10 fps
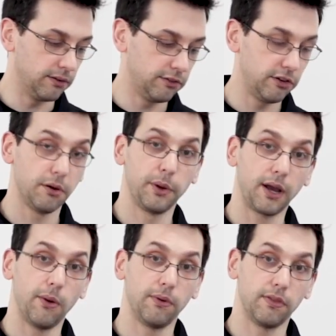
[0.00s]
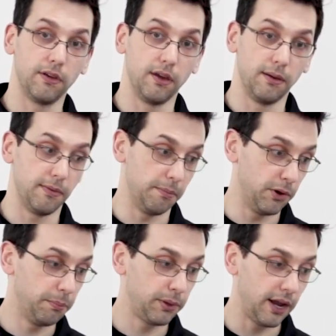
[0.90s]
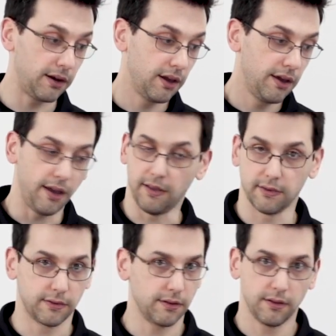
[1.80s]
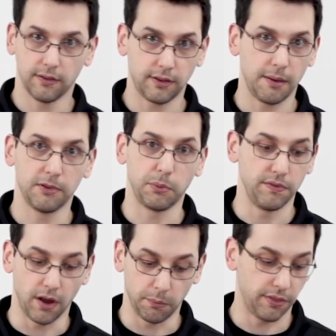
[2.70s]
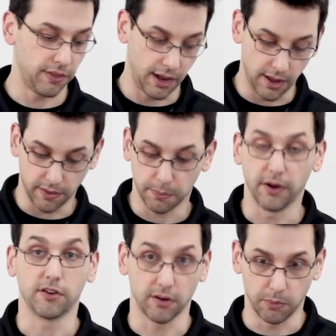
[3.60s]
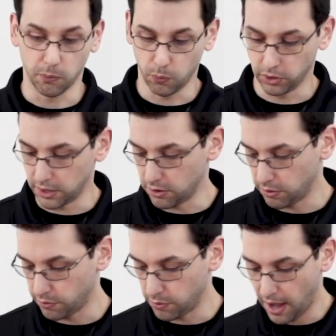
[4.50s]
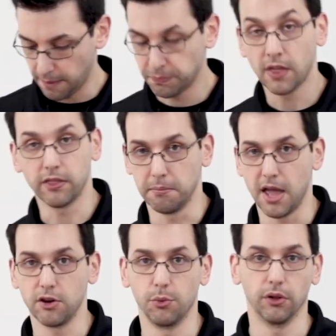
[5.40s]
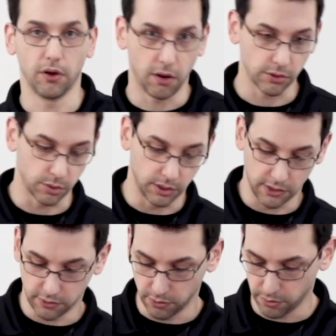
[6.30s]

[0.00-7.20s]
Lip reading: zeroing out the build plate is the same as we've done with any other printer, and we'll lead you through that. The manual also leads